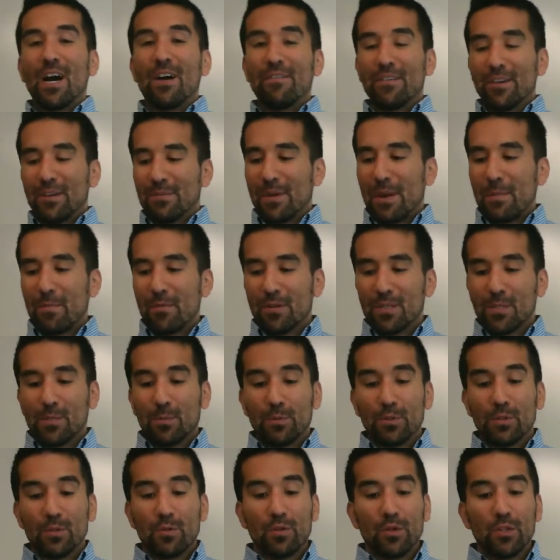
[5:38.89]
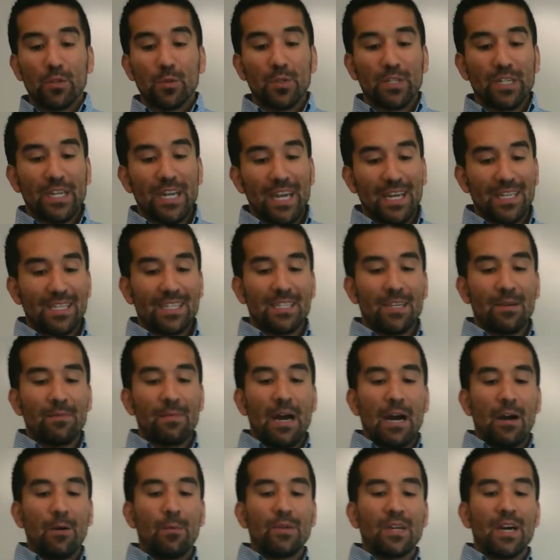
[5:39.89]
covered in my principles course which can't
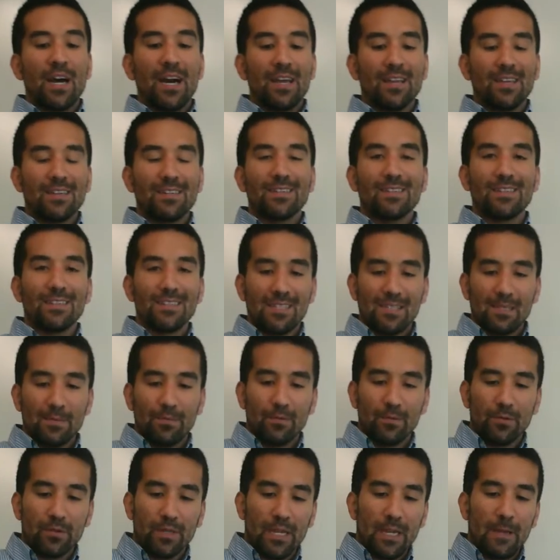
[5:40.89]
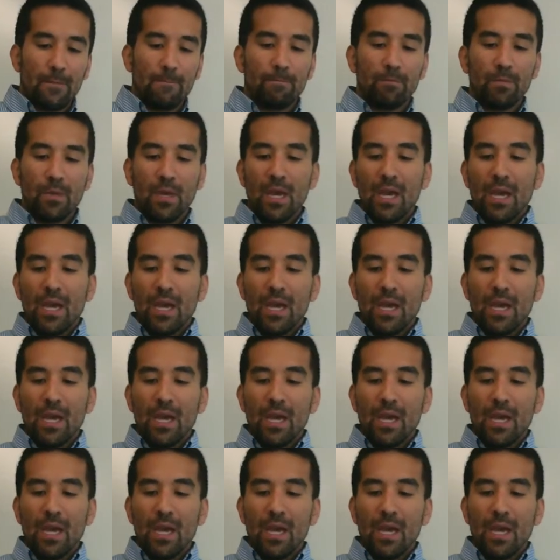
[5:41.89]
somehow tie into this simple game.